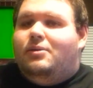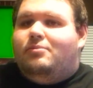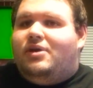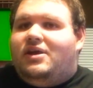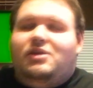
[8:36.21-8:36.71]

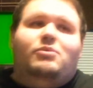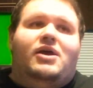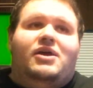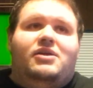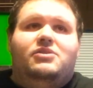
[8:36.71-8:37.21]
But
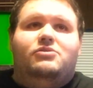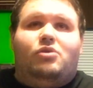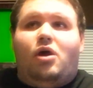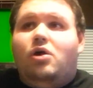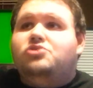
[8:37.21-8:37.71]
anyway,
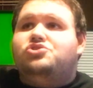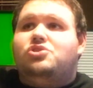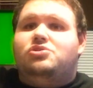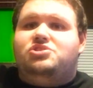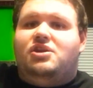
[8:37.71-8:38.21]
they're all
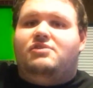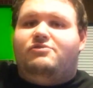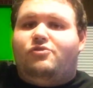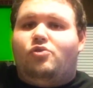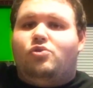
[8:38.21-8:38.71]
searching
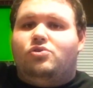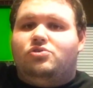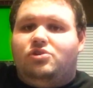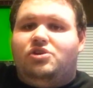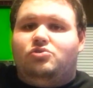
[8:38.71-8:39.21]
for
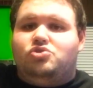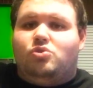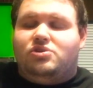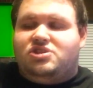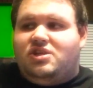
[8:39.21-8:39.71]
little
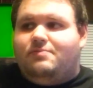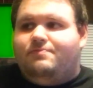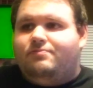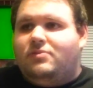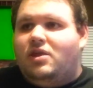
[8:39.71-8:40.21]
Georgie.
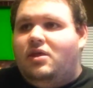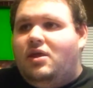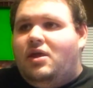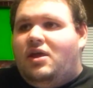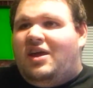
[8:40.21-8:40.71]

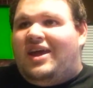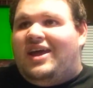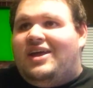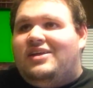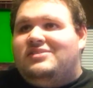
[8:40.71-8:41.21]

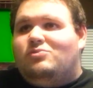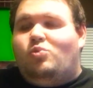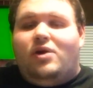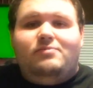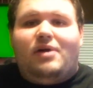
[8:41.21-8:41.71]
And
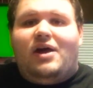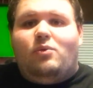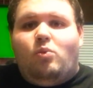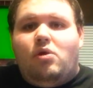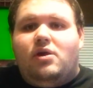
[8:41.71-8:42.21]
one by
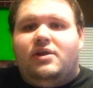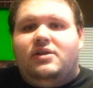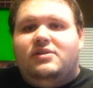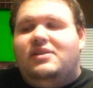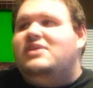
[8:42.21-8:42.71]
one,
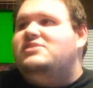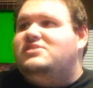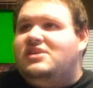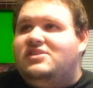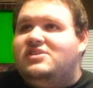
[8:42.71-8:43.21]
they
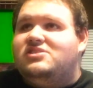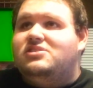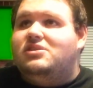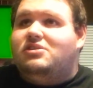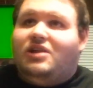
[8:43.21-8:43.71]
see
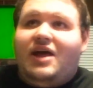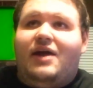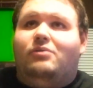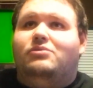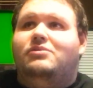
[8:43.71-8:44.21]
this
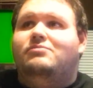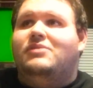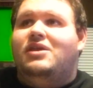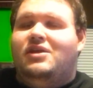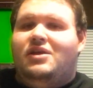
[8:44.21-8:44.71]
clown.
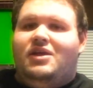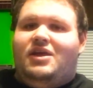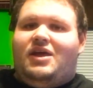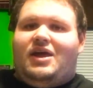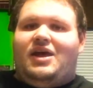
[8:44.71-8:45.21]

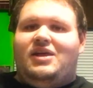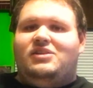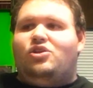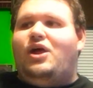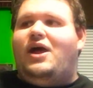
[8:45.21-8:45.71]
And
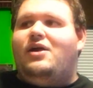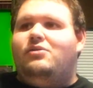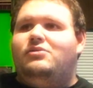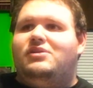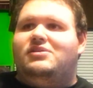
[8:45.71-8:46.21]
the
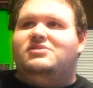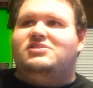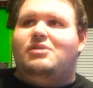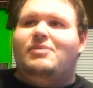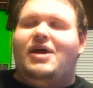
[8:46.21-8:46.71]
clown
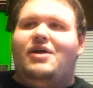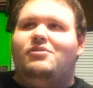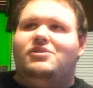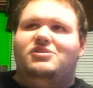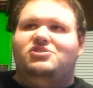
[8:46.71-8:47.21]
somehow
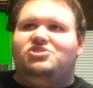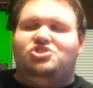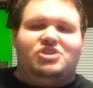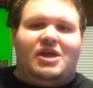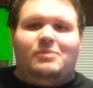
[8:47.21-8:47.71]
can
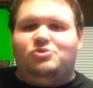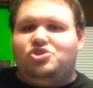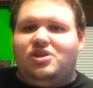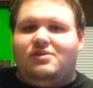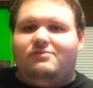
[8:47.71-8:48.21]

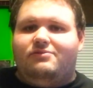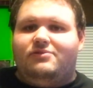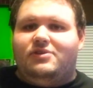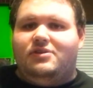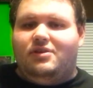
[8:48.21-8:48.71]
shapeshift.